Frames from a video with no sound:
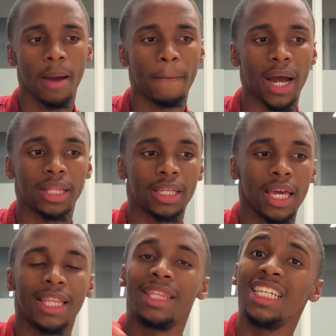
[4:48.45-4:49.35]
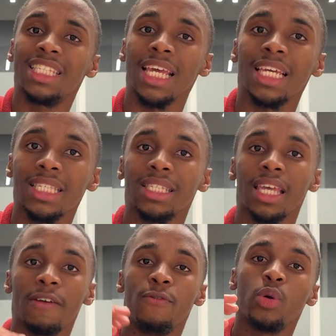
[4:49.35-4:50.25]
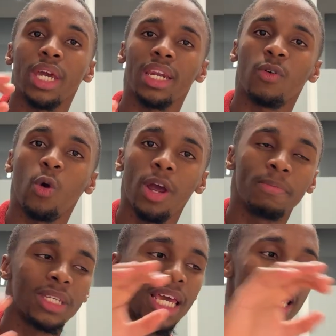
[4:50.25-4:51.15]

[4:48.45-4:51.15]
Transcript: But this is if you can equip